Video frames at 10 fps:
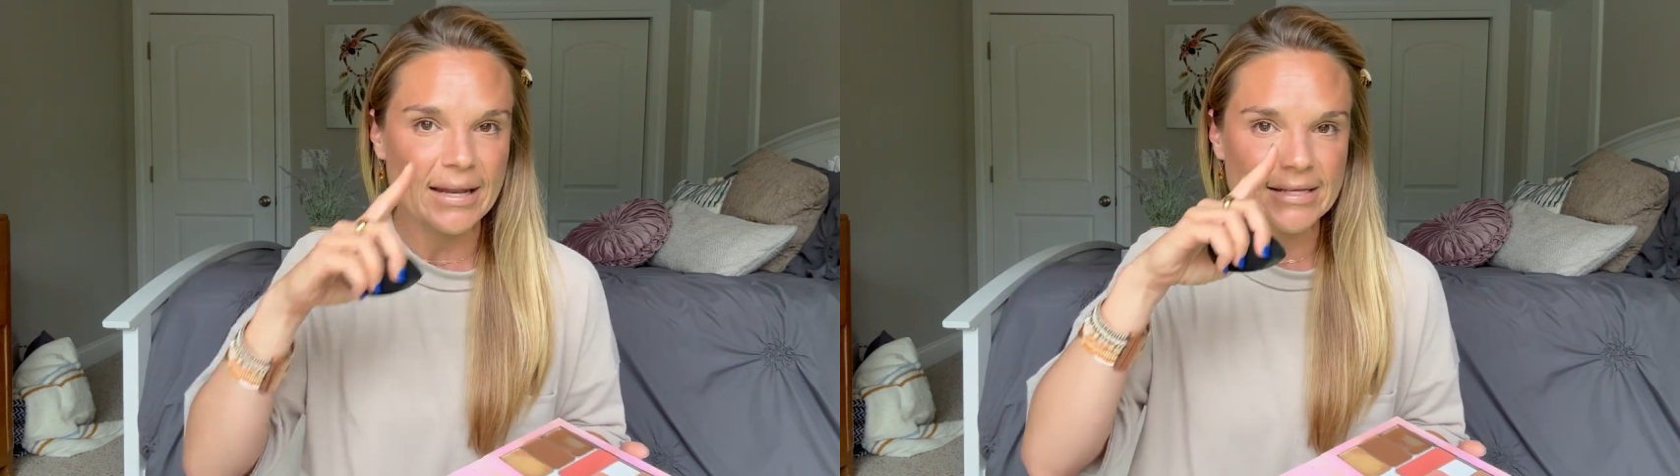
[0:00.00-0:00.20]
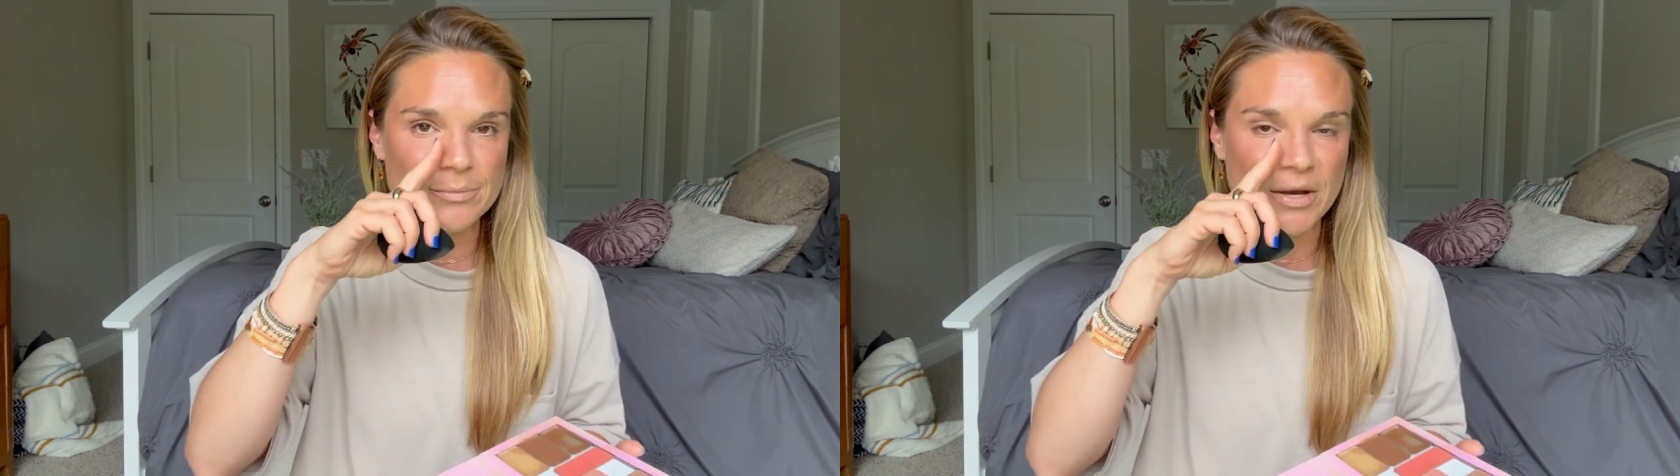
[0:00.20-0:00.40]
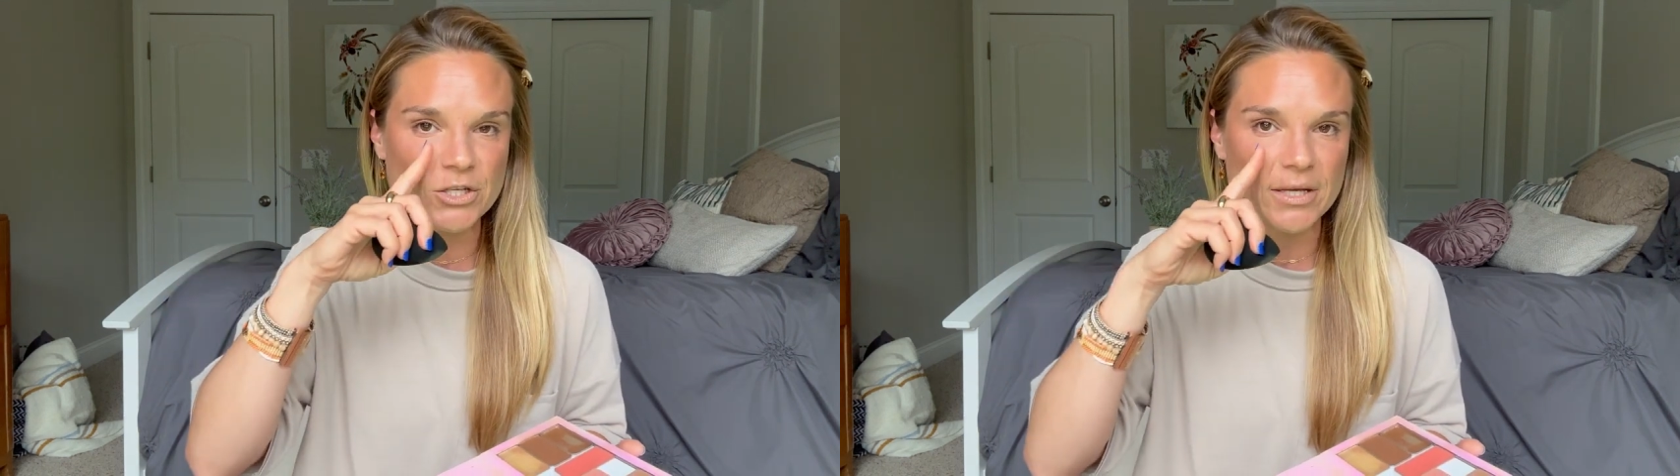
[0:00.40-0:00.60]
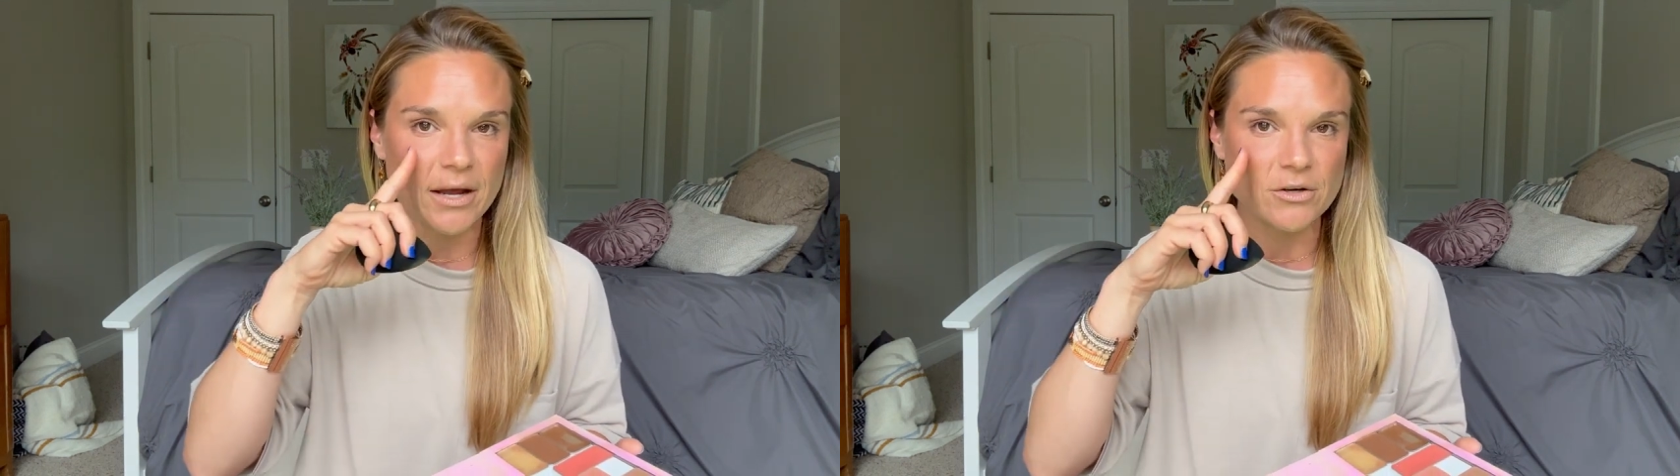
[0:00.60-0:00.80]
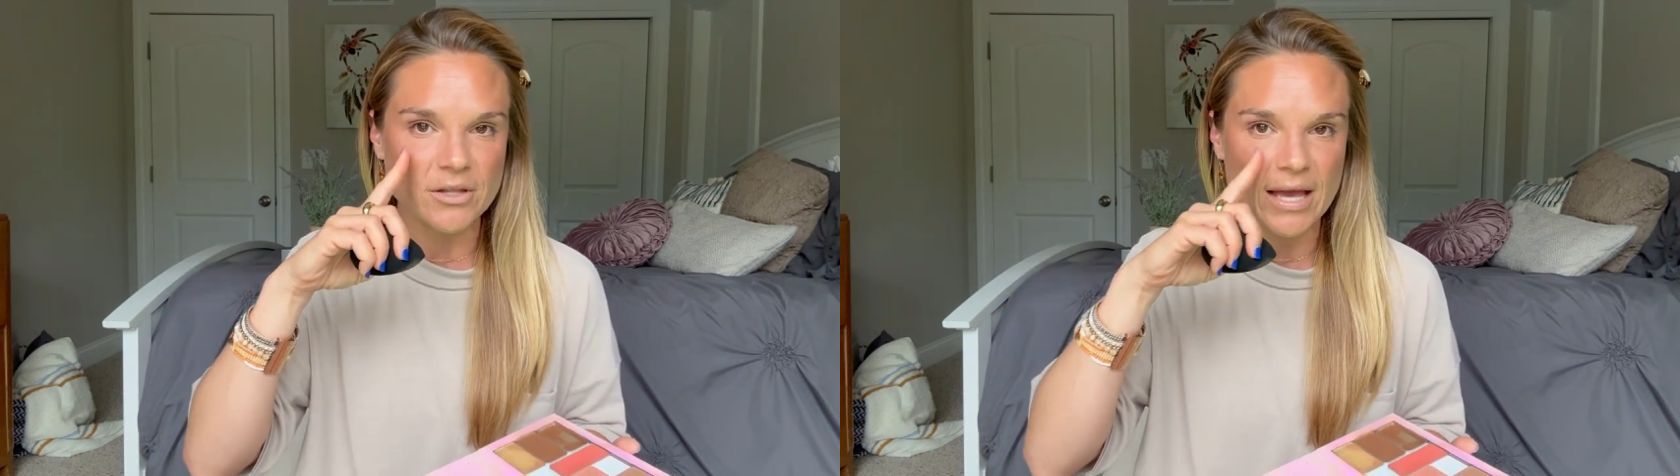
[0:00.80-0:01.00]
especially
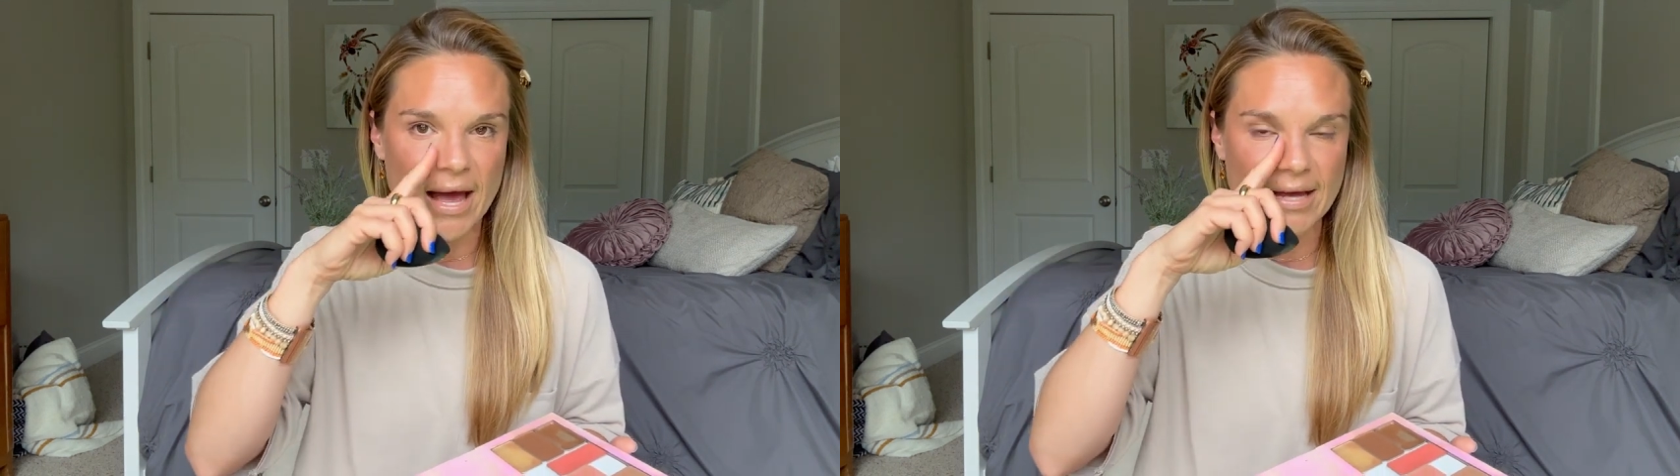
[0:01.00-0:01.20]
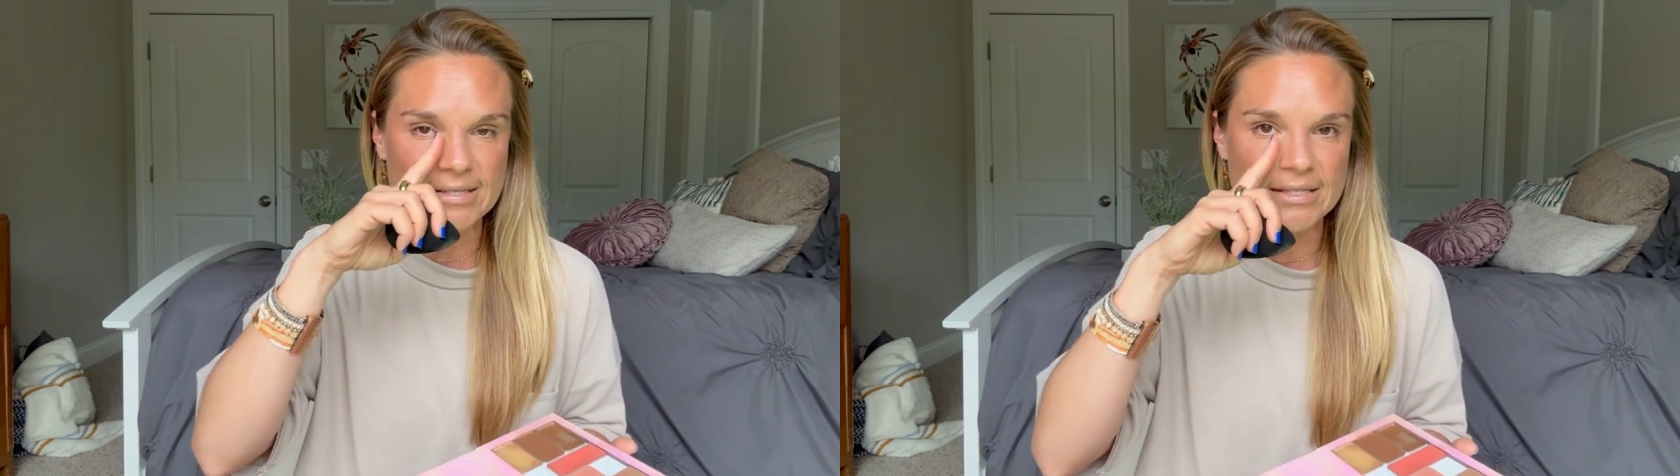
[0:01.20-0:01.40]
under the eyes,